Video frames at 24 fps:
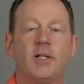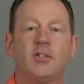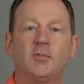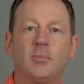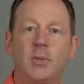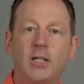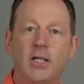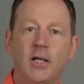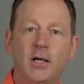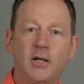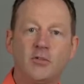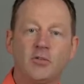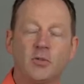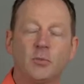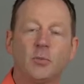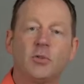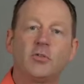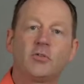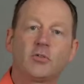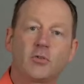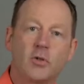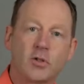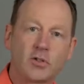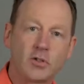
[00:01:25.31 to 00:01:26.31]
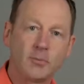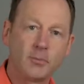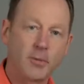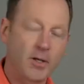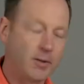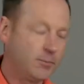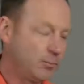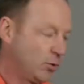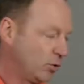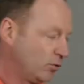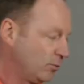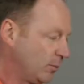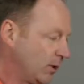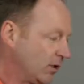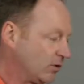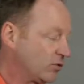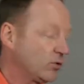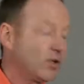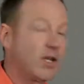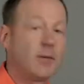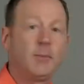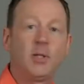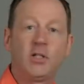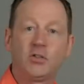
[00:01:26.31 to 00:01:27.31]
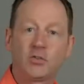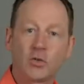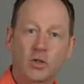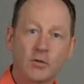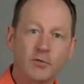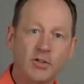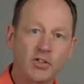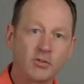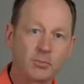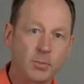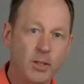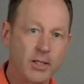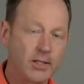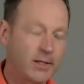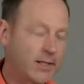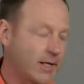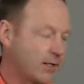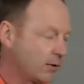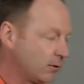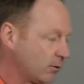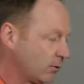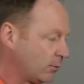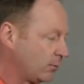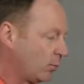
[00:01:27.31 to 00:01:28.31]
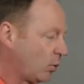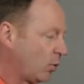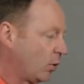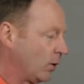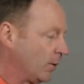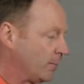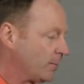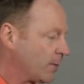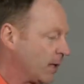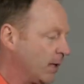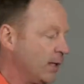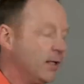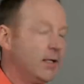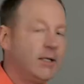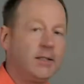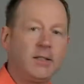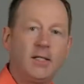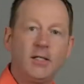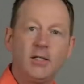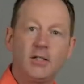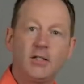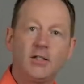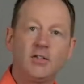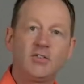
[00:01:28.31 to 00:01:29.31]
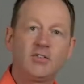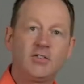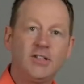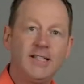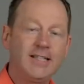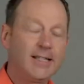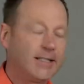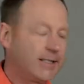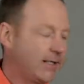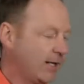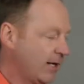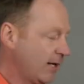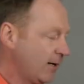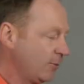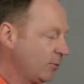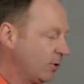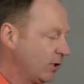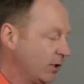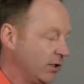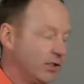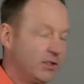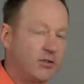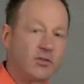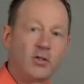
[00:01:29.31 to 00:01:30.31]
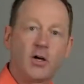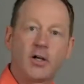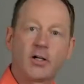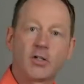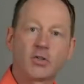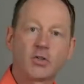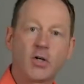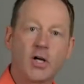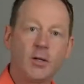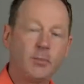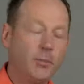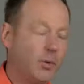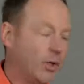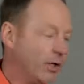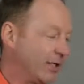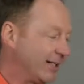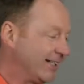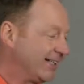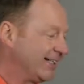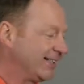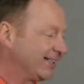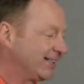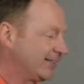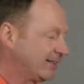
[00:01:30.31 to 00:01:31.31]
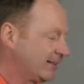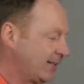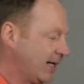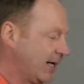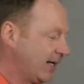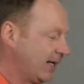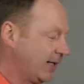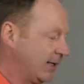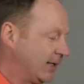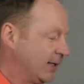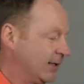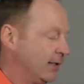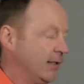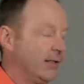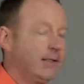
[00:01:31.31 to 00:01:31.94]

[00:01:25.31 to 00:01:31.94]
It's because it restricted my movement. So let me sort of explain that a little more. Now you can see the camera, it's on a tripod, it's steady.